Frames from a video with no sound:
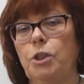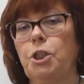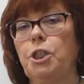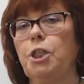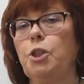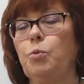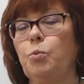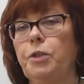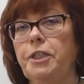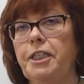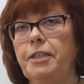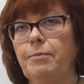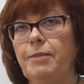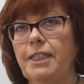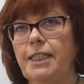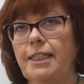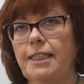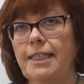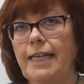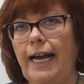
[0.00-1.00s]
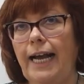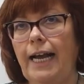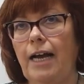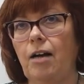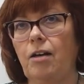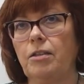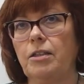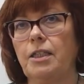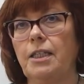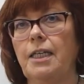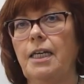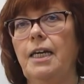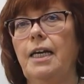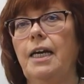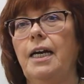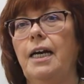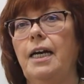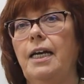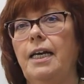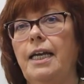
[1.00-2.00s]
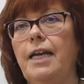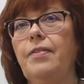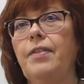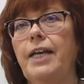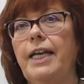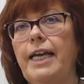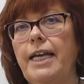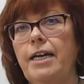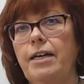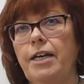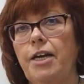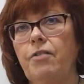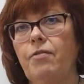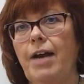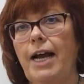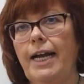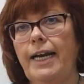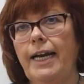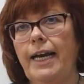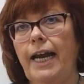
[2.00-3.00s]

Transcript: Judge Williams is out in the county right